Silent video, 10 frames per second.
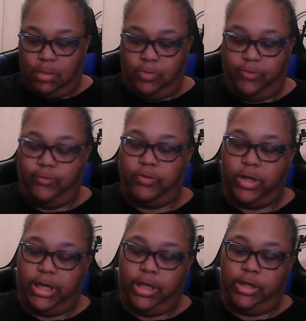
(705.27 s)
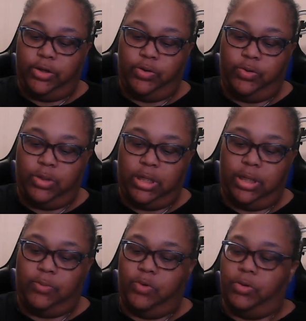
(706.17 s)
Before I go,
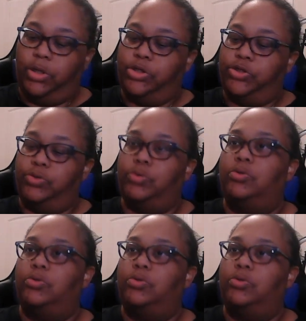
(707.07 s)
I'm going to